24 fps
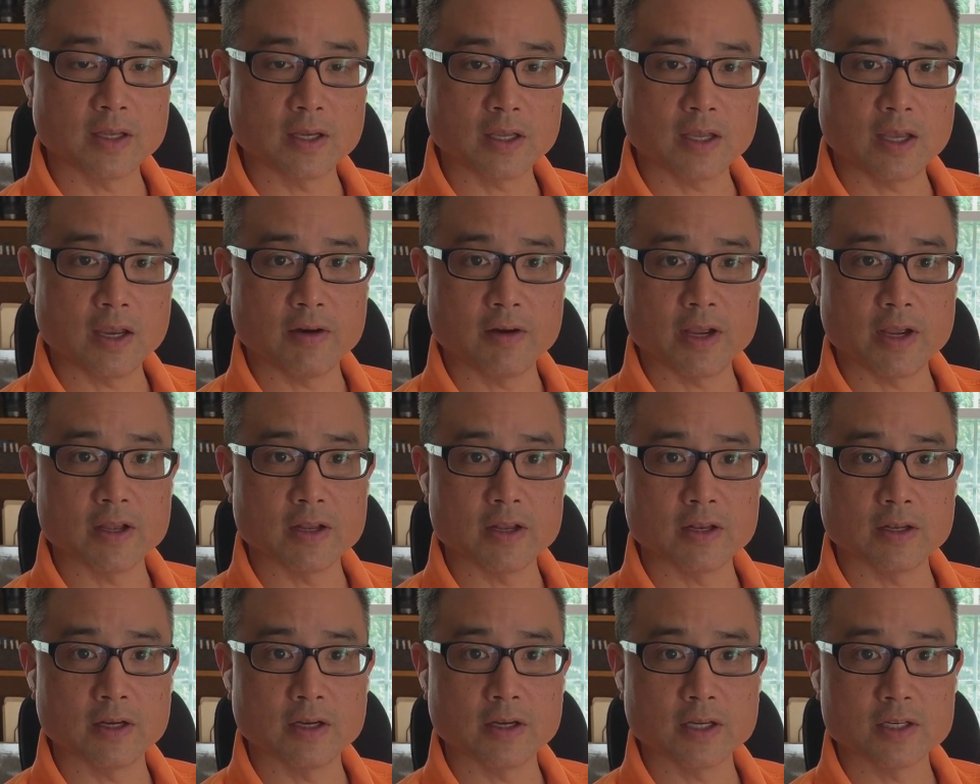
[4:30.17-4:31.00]
that
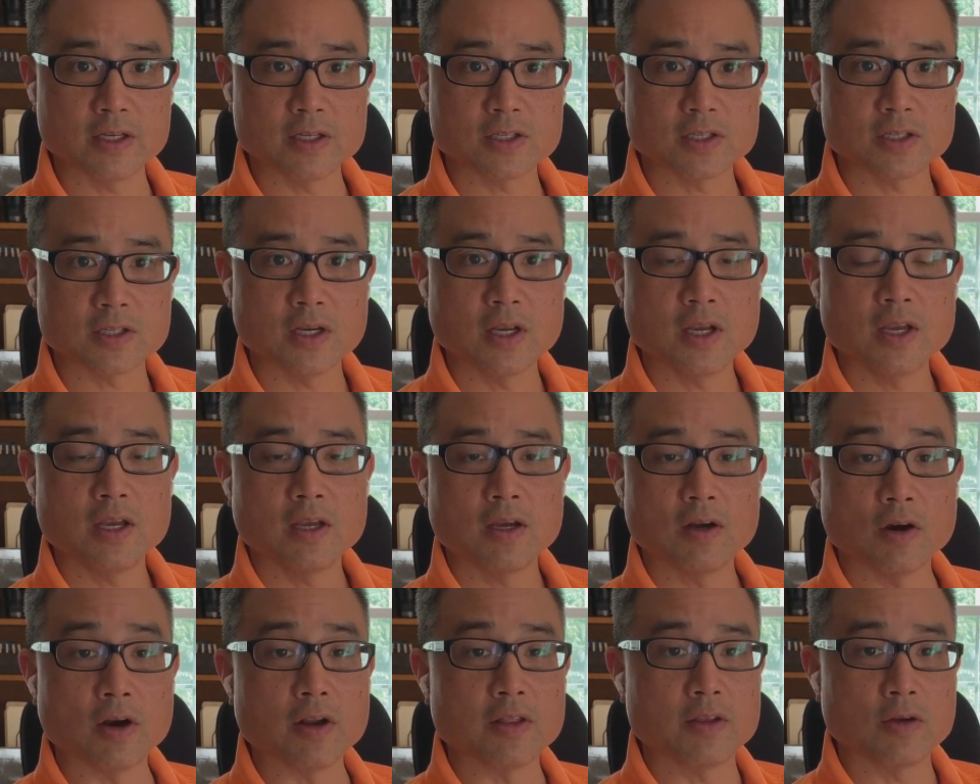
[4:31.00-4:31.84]
carry-on luggage
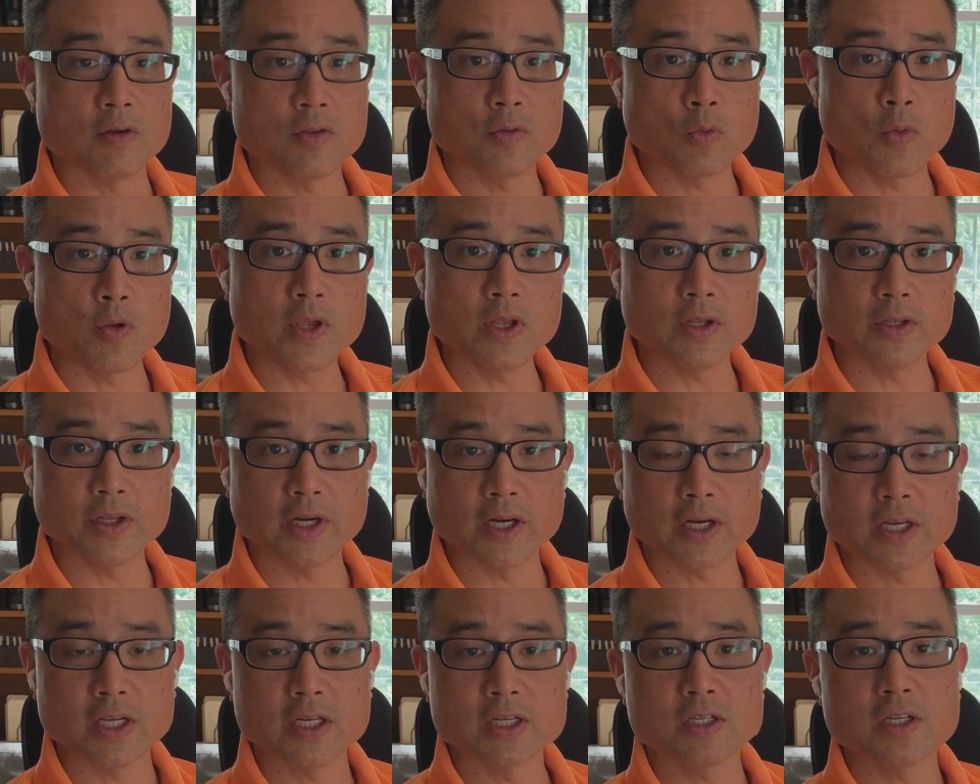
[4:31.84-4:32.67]
or the, the wheeled
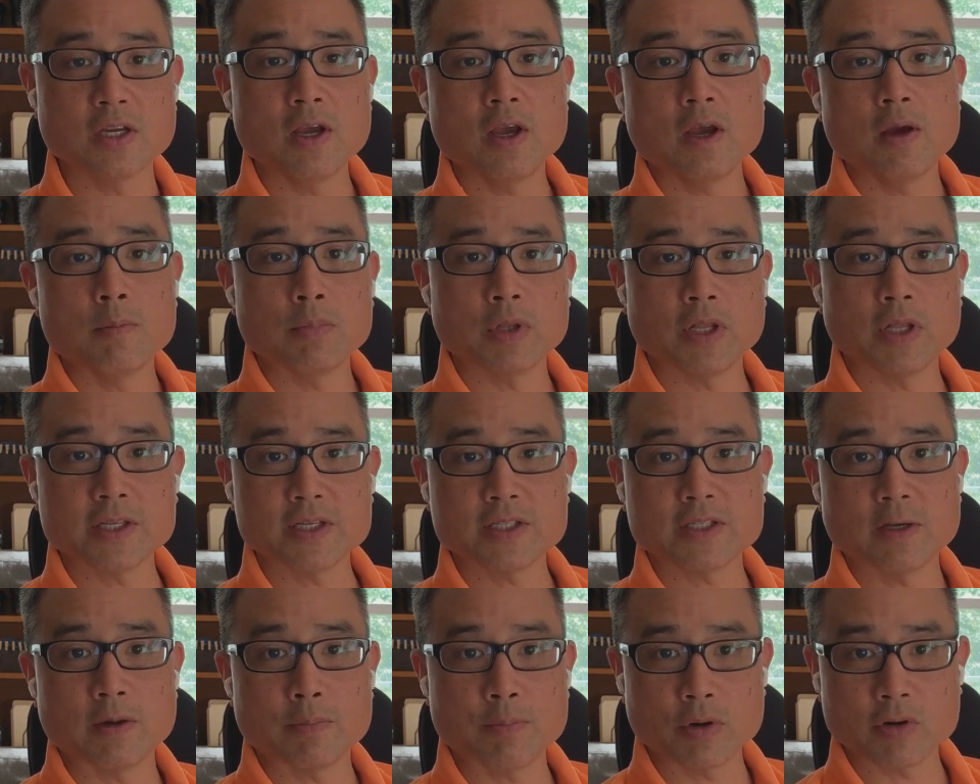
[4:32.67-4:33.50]
luggage
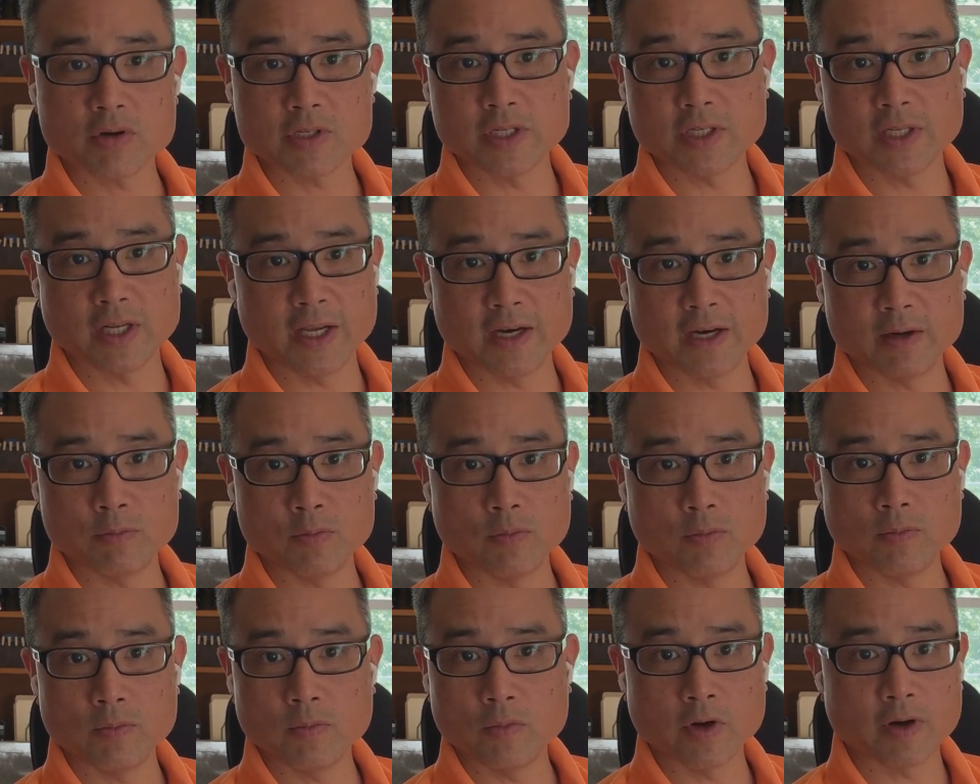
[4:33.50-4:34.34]
plus a personal item,